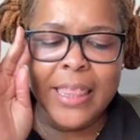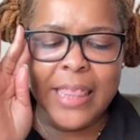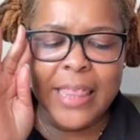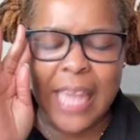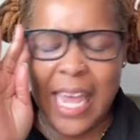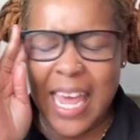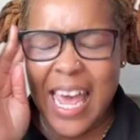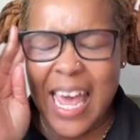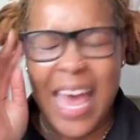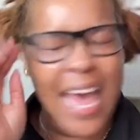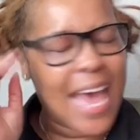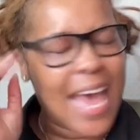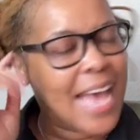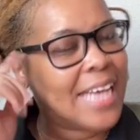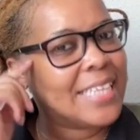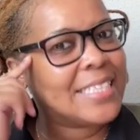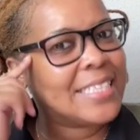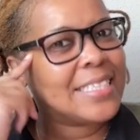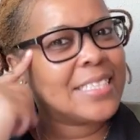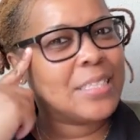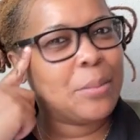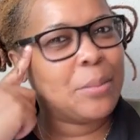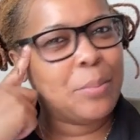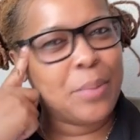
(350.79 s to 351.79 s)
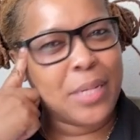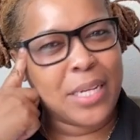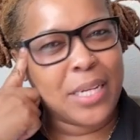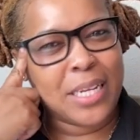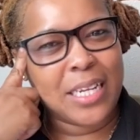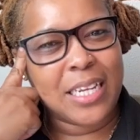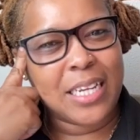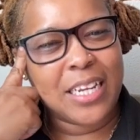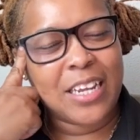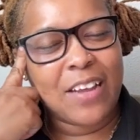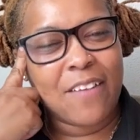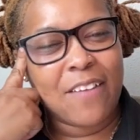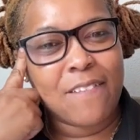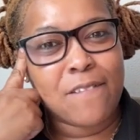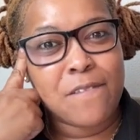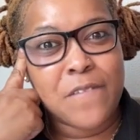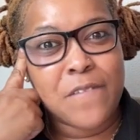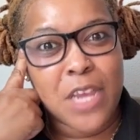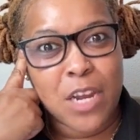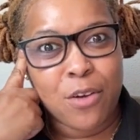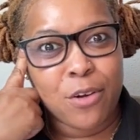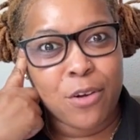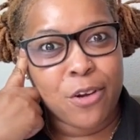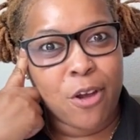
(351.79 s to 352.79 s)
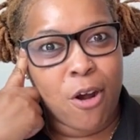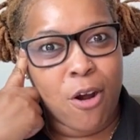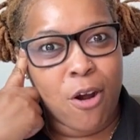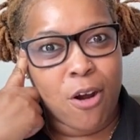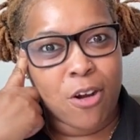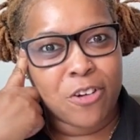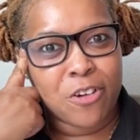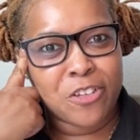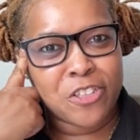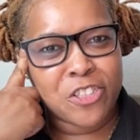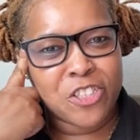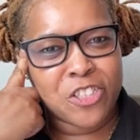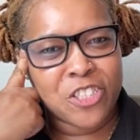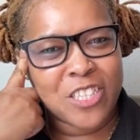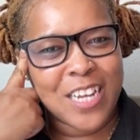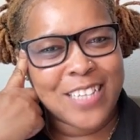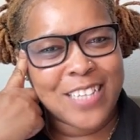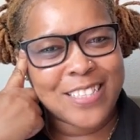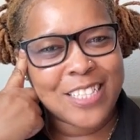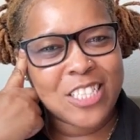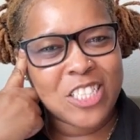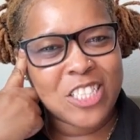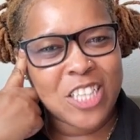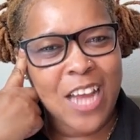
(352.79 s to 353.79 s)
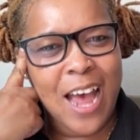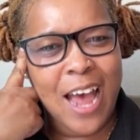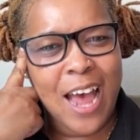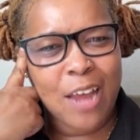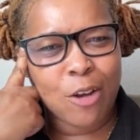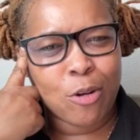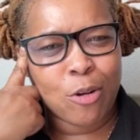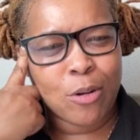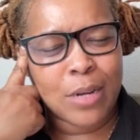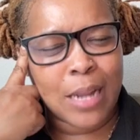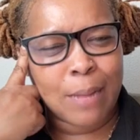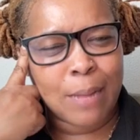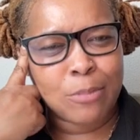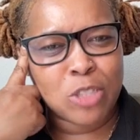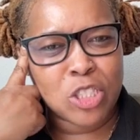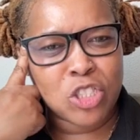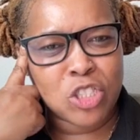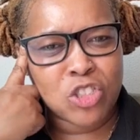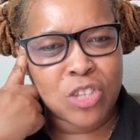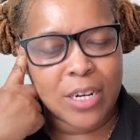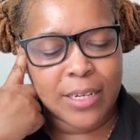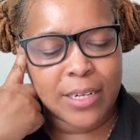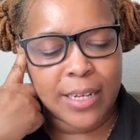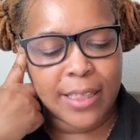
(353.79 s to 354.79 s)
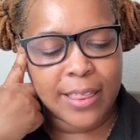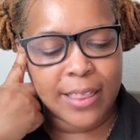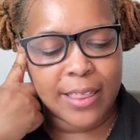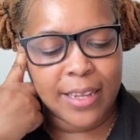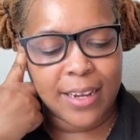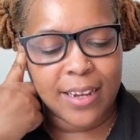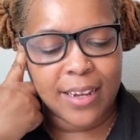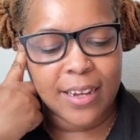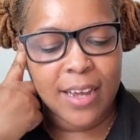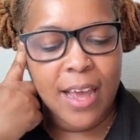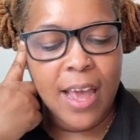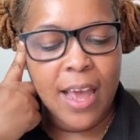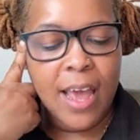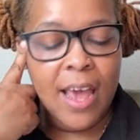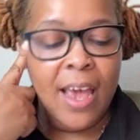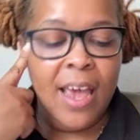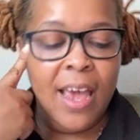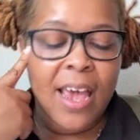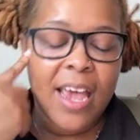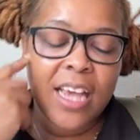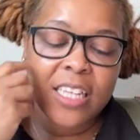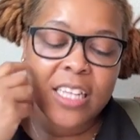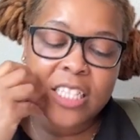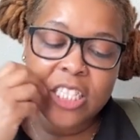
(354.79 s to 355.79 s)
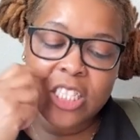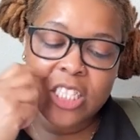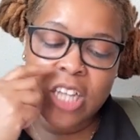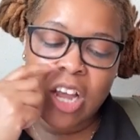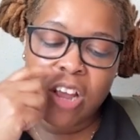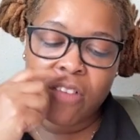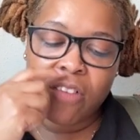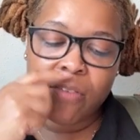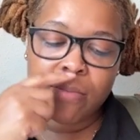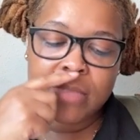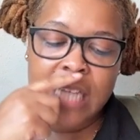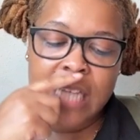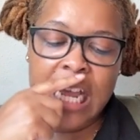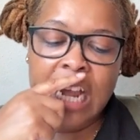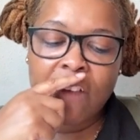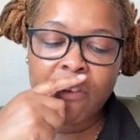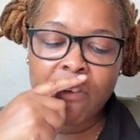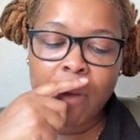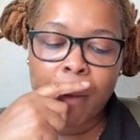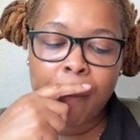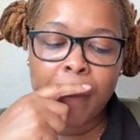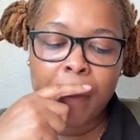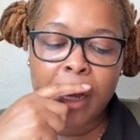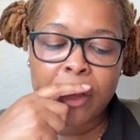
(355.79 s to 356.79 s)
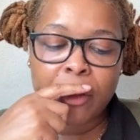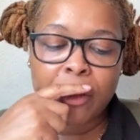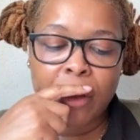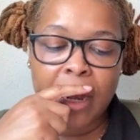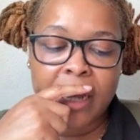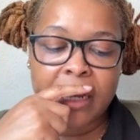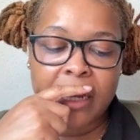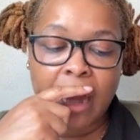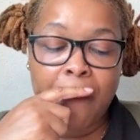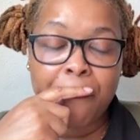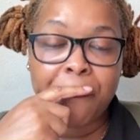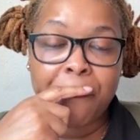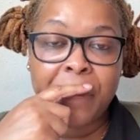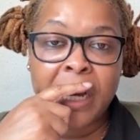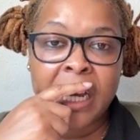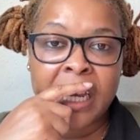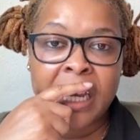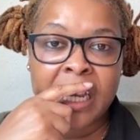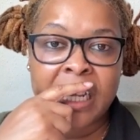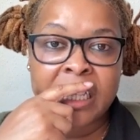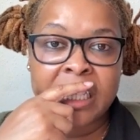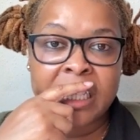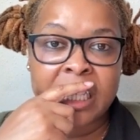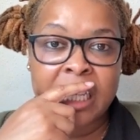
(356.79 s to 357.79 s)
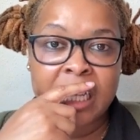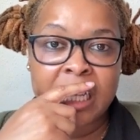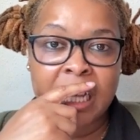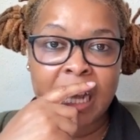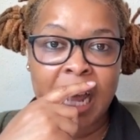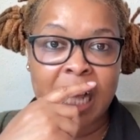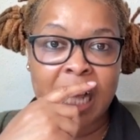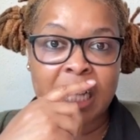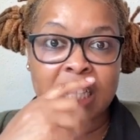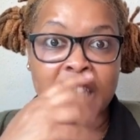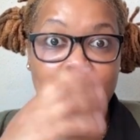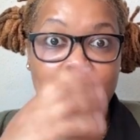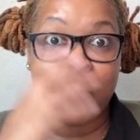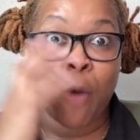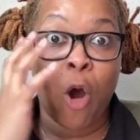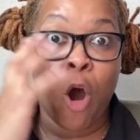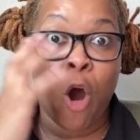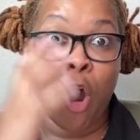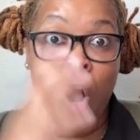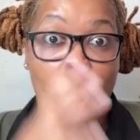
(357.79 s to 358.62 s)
That has to be very harsh. As a child, and I'm just trying to think, as a child, if I'm taken from my mother and I'm put into like some